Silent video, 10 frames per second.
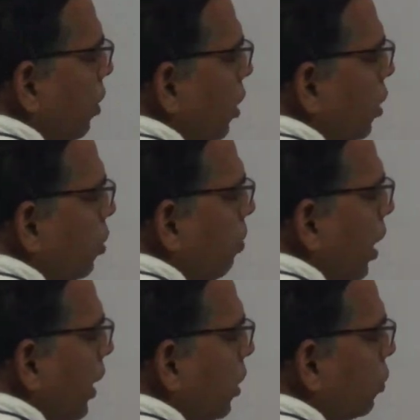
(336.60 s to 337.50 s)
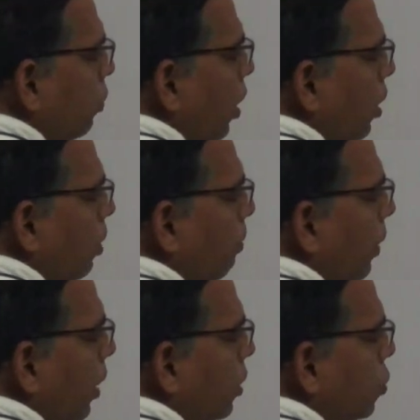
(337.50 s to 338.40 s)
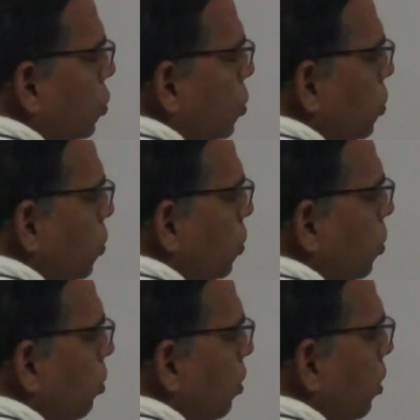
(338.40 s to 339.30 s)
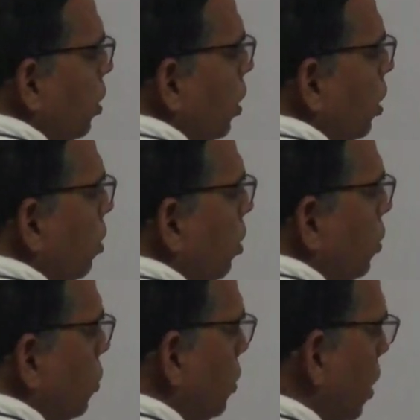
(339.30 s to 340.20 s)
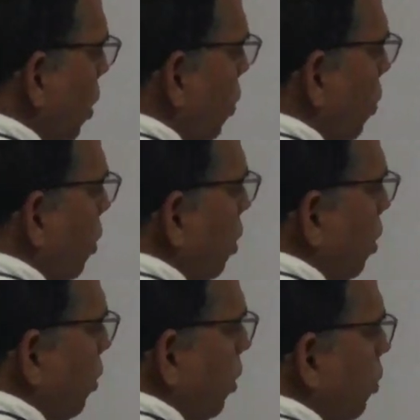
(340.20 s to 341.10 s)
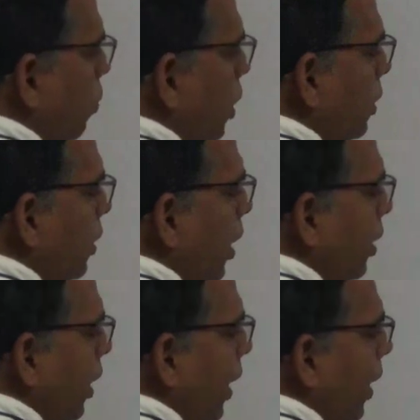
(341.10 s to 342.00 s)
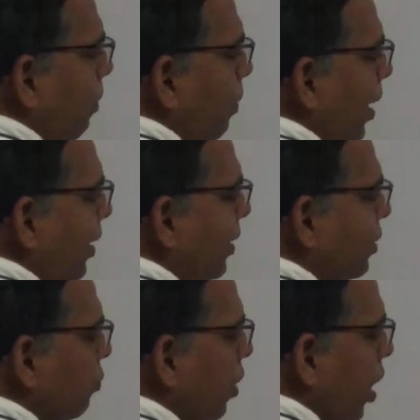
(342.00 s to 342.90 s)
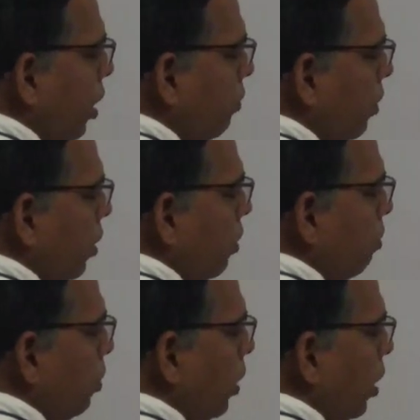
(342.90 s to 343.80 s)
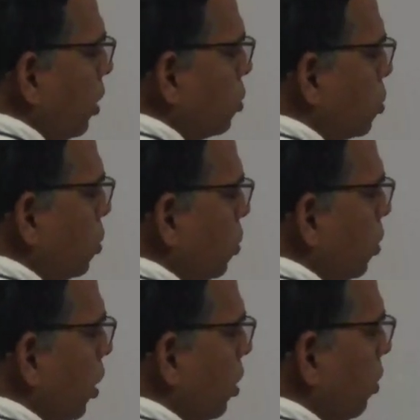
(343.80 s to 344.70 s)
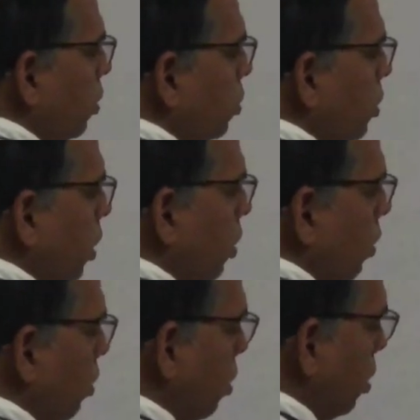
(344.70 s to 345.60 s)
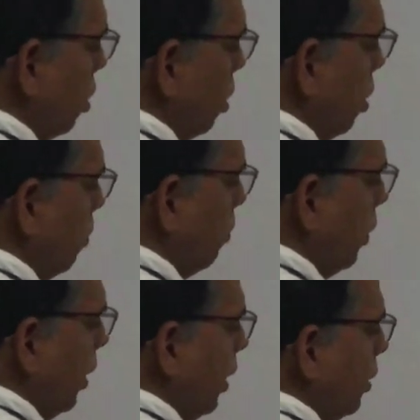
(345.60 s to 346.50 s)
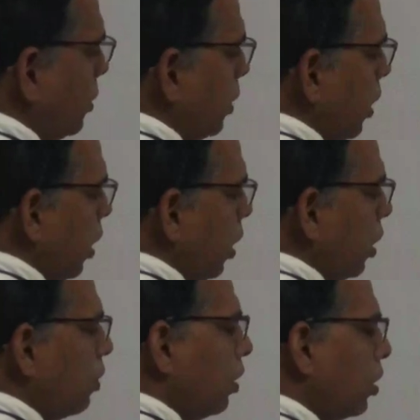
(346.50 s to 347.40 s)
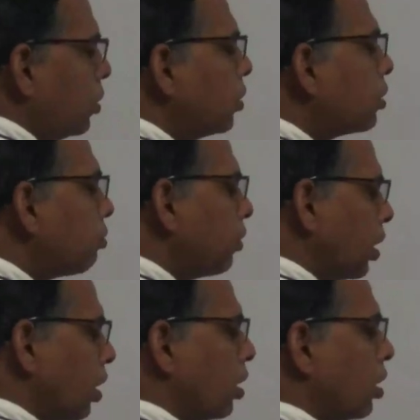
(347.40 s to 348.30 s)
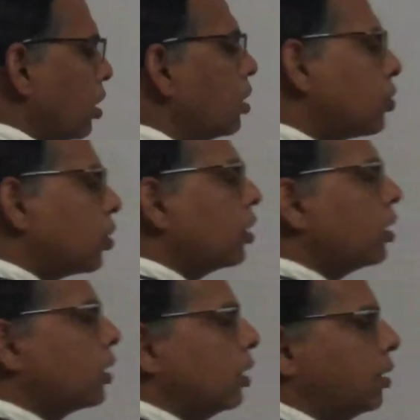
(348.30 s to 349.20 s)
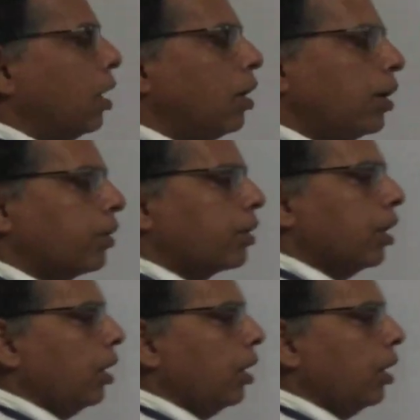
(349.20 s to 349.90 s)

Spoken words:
into minus 1 plus 2 equal to 0. Then what is that? A minus 5 plus 2 equal to 0 implies a equal to 3. So this is, like